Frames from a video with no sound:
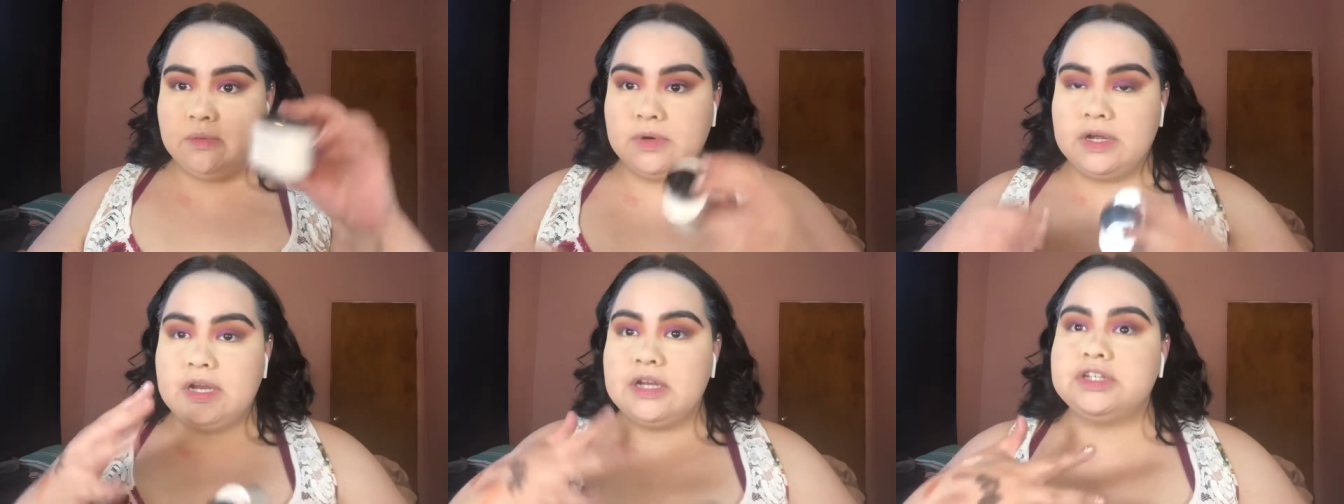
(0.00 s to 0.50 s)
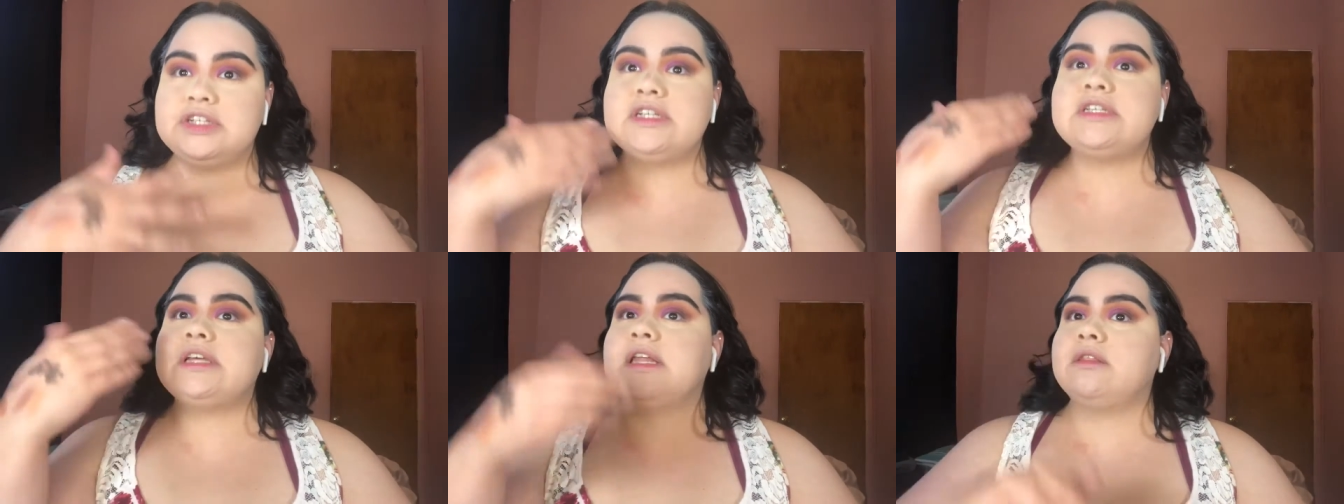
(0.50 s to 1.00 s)
one and
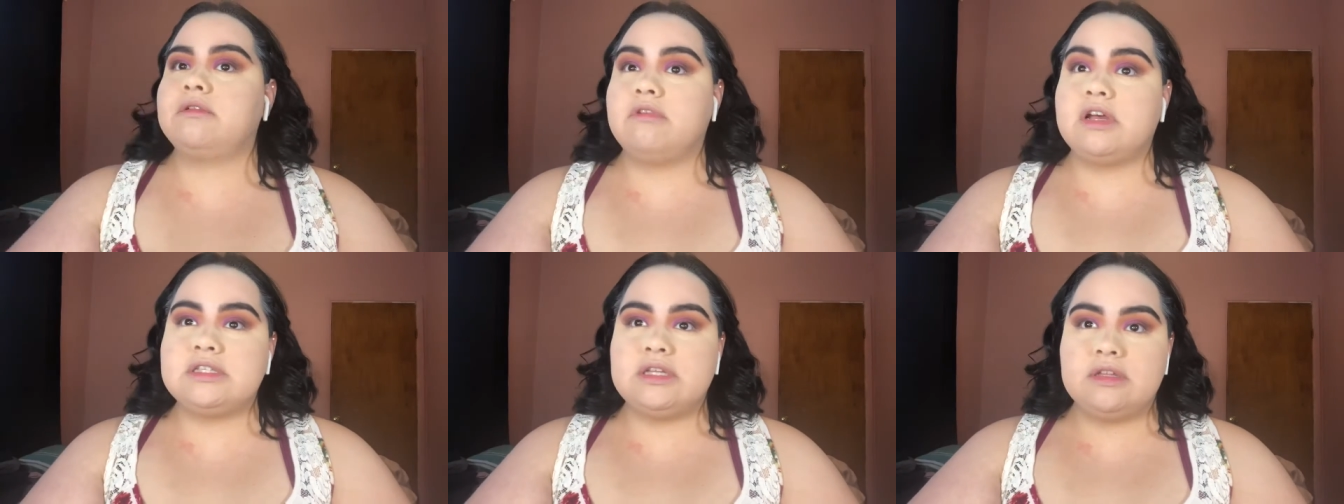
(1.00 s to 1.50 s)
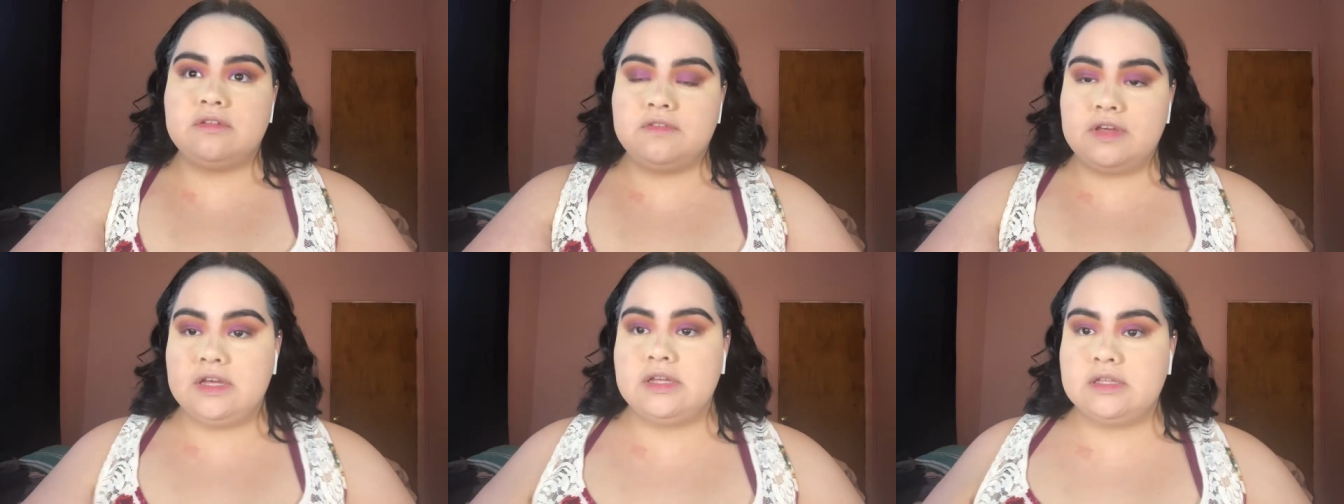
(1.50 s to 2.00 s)
just set the rest of the
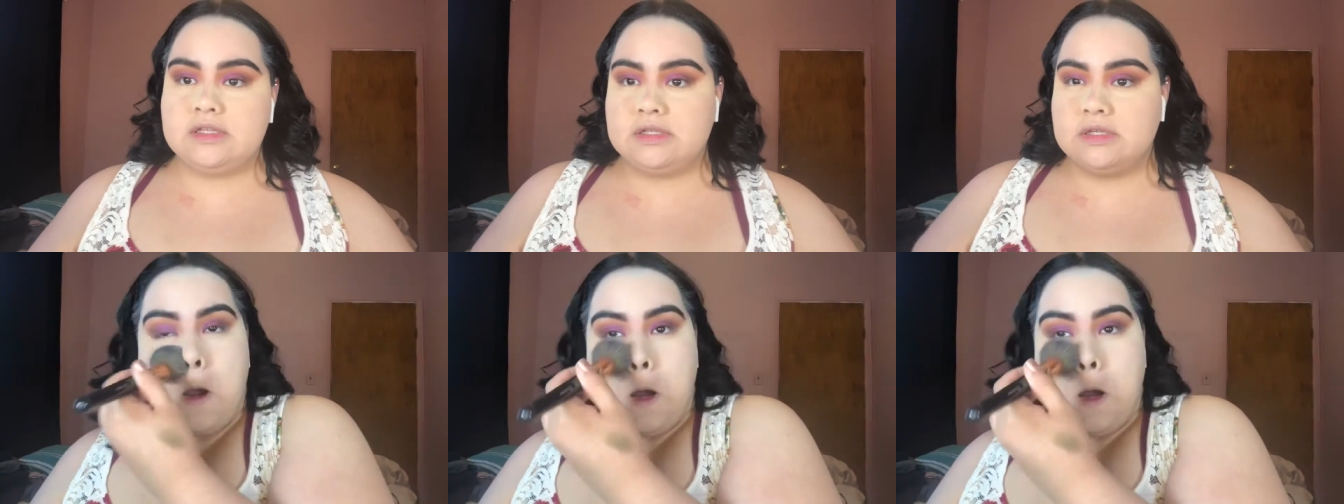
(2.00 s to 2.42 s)
face.